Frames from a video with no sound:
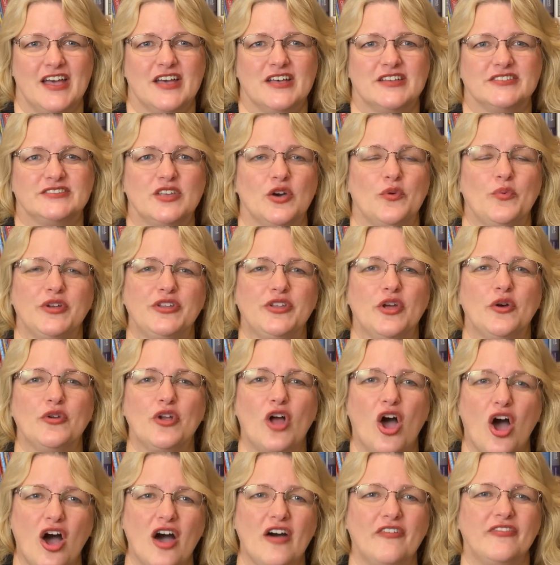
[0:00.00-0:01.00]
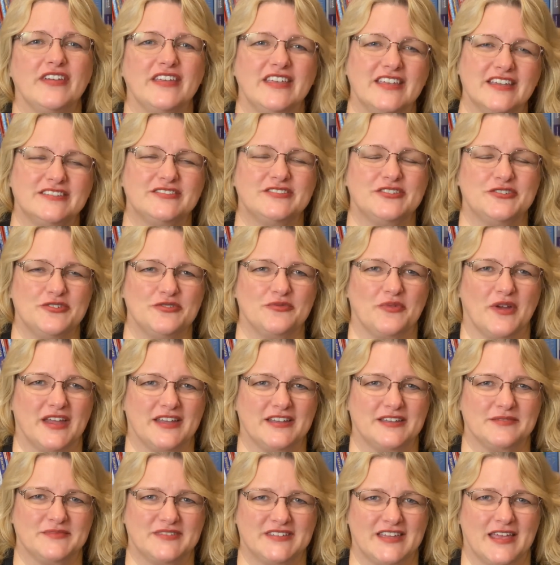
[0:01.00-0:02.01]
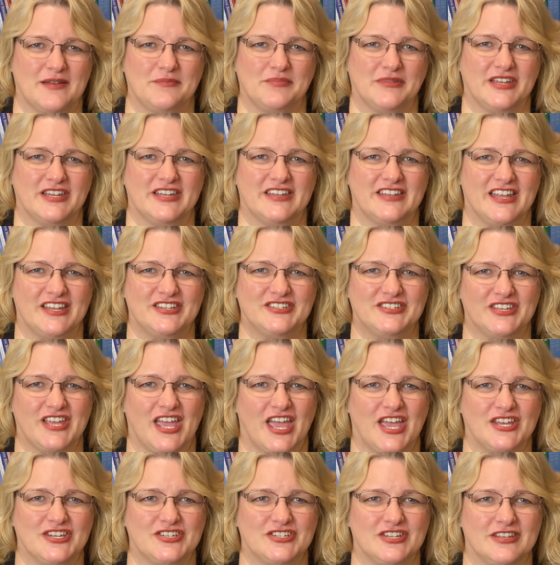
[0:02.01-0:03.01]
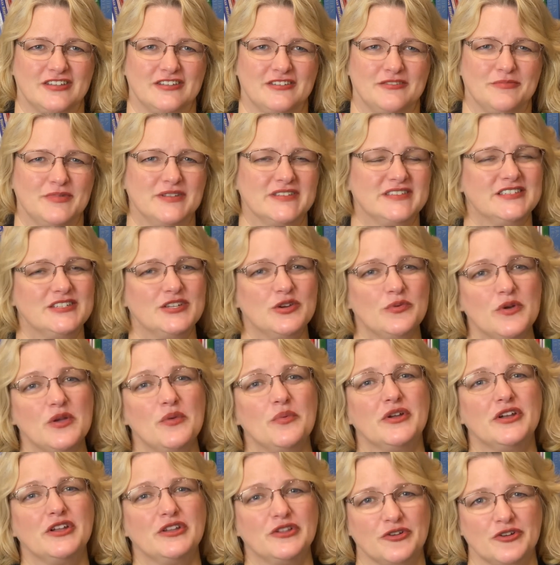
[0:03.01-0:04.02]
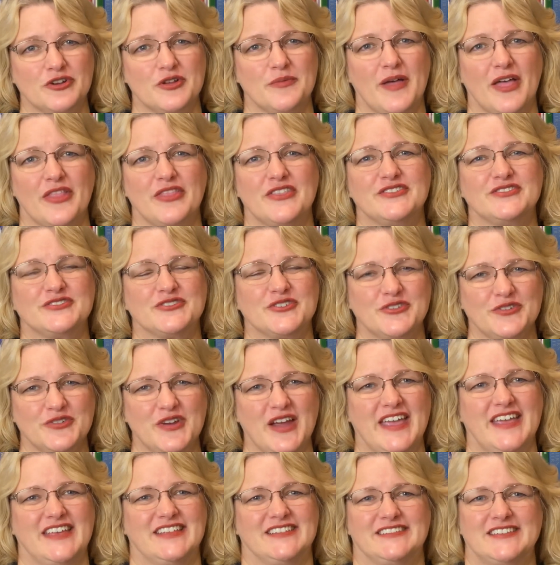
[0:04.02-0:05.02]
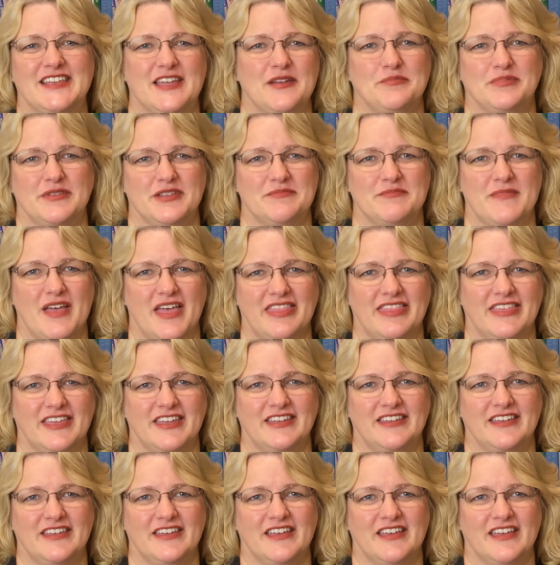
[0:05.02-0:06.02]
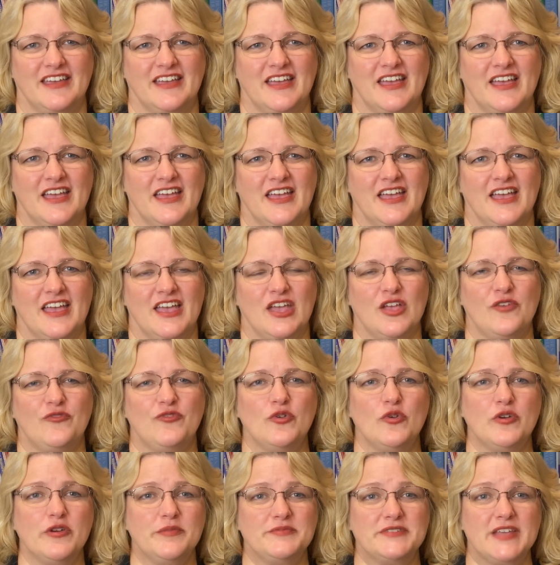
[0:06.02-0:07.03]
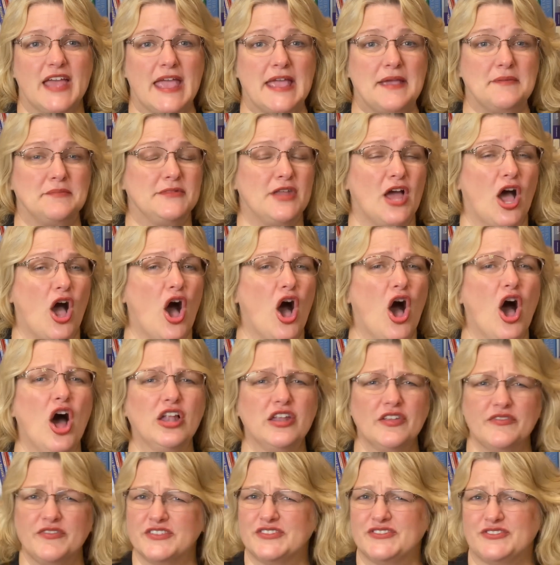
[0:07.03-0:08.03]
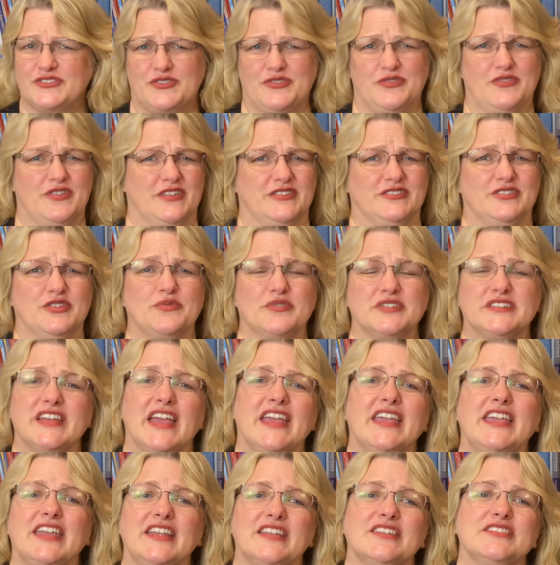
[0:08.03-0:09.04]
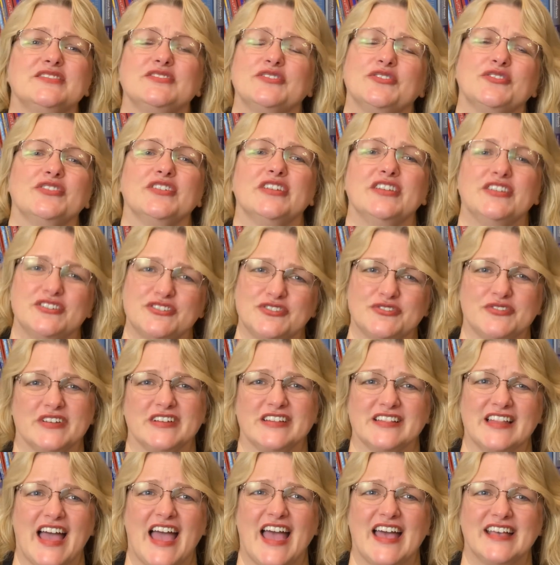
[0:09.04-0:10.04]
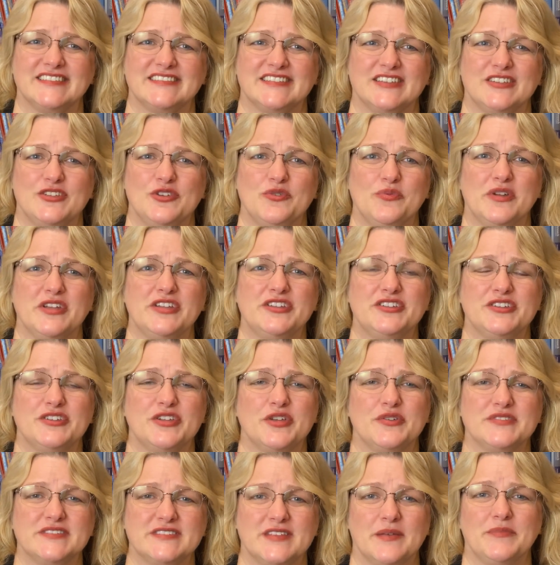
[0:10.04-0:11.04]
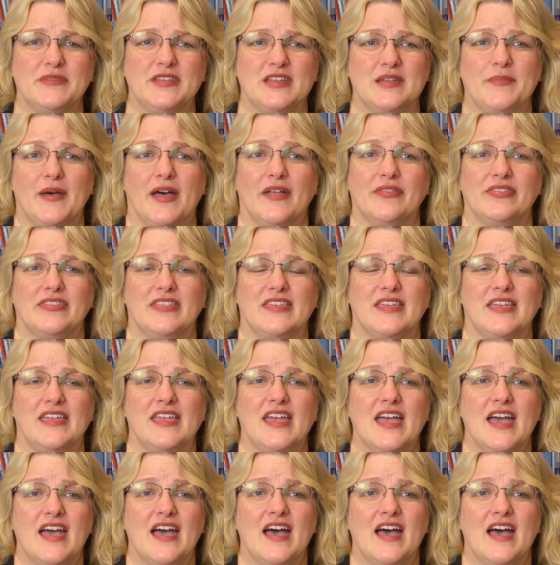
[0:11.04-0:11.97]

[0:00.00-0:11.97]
So we don't often get to do random sampling in education, but still we want to learn about this great sampling method. If you obtained all of the students who were taking a certain history class and you wanted to know something about the